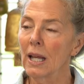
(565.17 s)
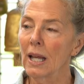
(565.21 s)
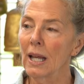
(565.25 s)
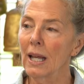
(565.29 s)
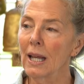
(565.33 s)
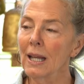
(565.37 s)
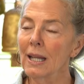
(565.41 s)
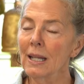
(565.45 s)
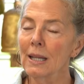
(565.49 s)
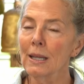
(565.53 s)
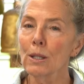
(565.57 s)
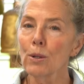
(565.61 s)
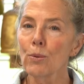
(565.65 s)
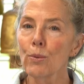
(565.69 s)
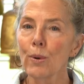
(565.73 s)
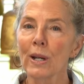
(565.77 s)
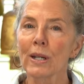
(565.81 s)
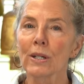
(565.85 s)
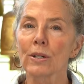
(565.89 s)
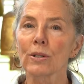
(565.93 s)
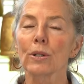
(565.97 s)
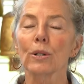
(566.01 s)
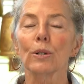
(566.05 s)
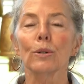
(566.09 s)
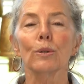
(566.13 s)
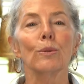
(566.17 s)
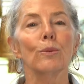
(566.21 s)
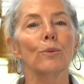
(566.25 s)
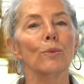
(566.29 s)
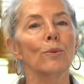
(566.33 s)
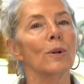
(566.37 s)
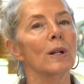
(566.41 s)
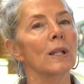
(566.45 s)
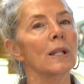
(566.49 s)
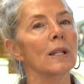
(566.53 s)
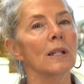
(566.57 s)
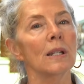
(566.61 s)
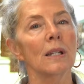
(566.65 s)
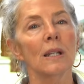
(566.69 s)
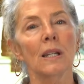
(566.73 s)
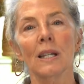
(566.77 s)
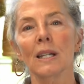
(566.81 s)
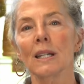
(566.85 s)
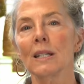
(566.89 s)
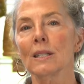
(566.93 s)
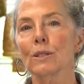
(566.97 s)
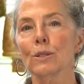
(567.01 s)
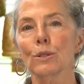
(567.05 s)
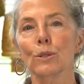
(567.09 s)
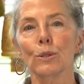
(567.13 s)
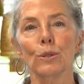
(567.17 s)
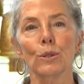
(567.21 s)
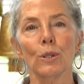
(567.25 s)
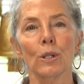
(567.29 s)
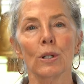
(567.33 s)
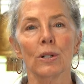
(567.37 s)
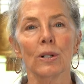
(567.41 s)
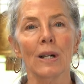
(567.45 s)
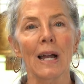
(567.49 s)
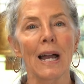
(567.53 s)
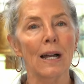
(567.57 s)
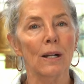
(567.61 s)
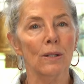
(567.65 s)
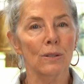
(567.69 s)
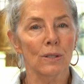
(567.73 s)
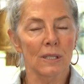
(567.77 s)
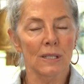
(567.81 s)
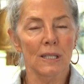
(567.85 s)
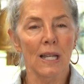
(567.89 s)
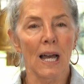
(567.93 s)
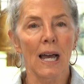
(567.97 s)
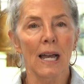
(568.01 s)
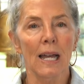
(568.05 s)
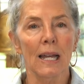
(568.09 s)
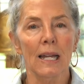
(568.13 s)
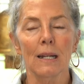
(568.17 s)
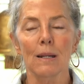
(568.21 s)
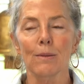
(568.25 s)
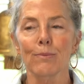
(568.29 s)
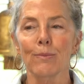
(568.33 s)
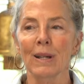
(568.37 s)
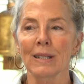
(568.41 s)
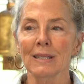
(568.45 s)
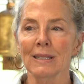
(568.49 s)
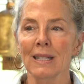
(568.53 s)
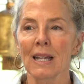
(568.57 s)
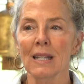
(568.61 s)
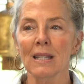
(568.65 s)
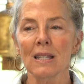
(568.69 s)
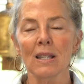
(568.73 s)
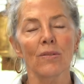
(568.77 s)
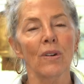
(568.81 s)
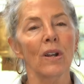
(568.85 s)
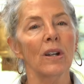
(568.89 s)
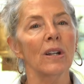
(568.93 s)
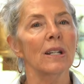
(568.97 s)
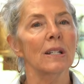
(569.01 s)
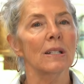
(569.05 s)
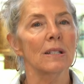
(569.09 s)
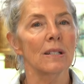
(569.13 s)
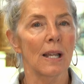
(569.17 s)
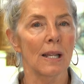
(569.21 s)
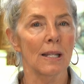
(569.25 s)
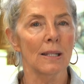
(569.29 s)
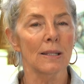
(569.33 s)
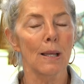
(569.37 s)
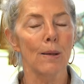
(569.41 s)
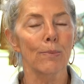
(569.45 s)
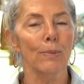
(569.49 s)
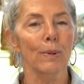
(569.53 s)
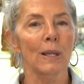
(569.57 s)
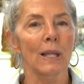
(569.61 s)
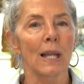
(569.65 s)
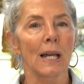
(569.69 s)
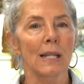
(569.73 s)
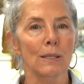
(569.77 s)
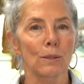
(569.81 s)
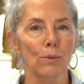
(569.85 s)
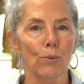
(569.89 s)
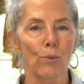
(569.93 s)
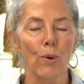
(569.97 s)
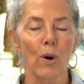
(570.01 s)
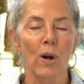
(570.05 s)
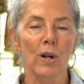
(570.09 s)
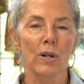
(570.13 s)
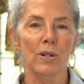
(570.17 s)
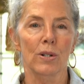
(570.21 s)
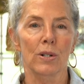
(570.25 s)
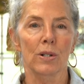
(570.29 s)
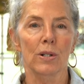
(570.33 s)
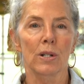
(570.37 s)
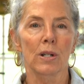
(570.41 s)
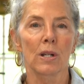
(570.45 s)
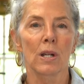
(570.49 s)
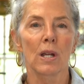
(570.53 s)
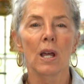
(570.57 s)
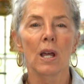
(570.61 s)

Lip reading: In the winter, when it's cooler outside, my Sansevieria takes up less water.